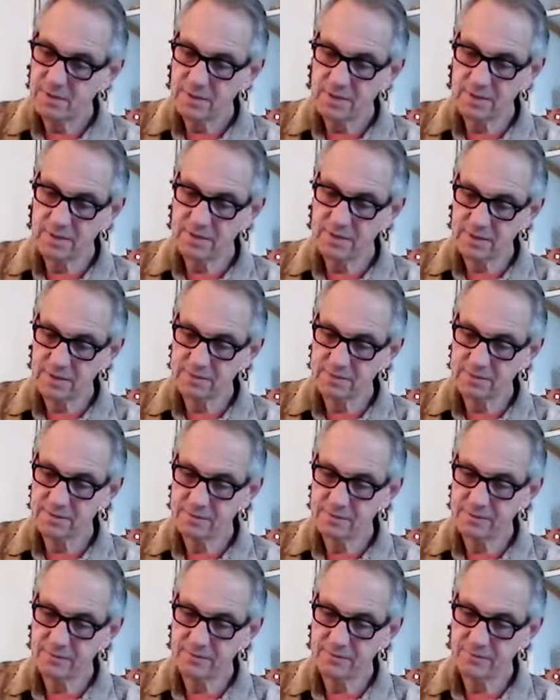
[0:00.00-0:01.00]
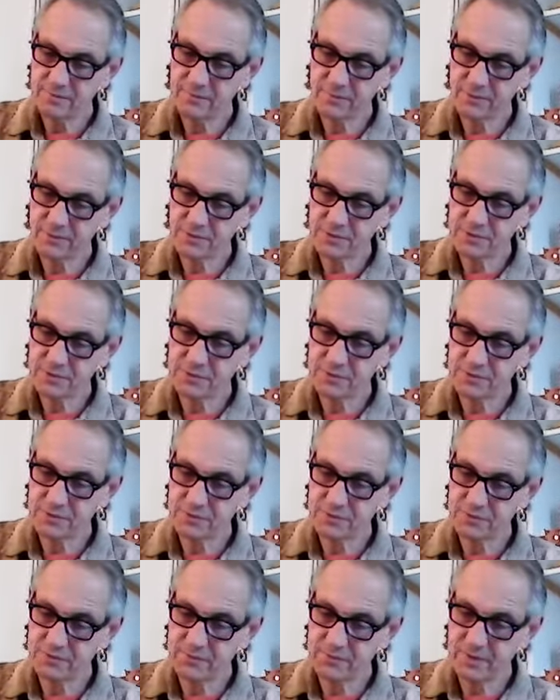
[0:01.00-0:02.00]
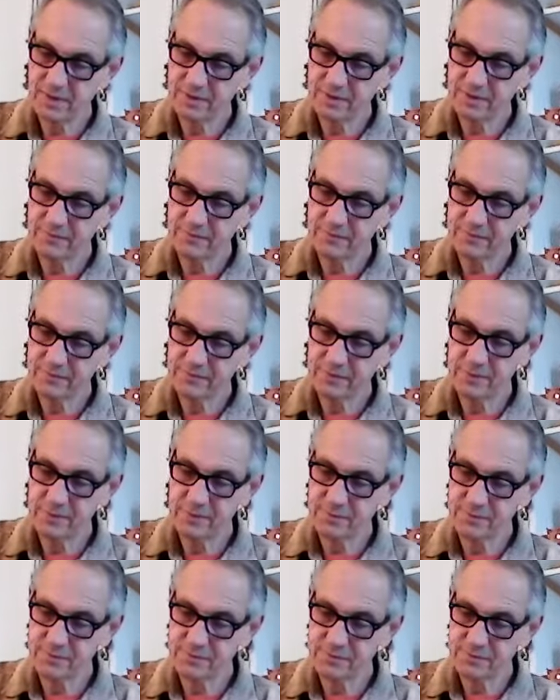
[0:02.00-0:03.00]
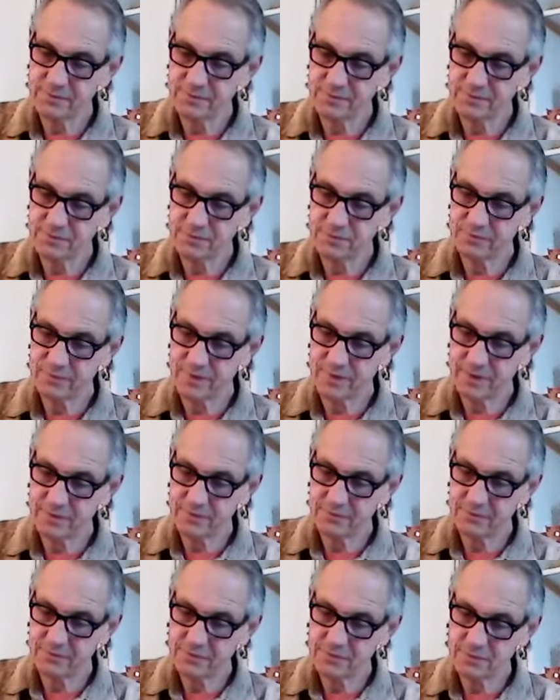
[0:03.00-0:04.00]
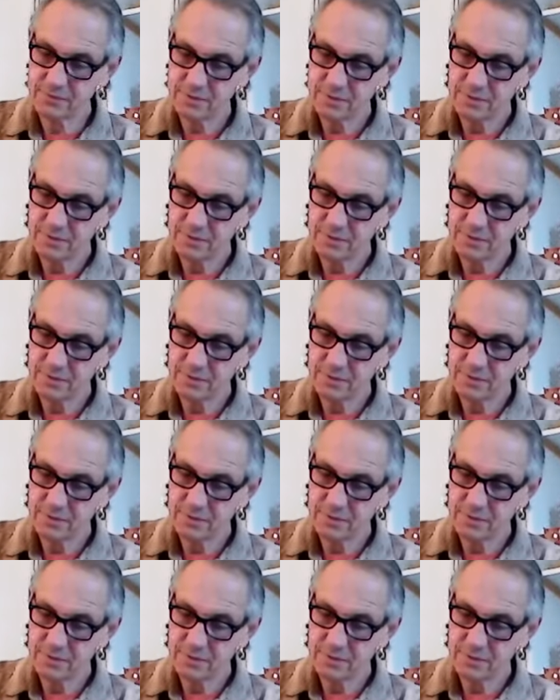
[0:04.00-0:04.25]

and yet the forests survive, the earth survives.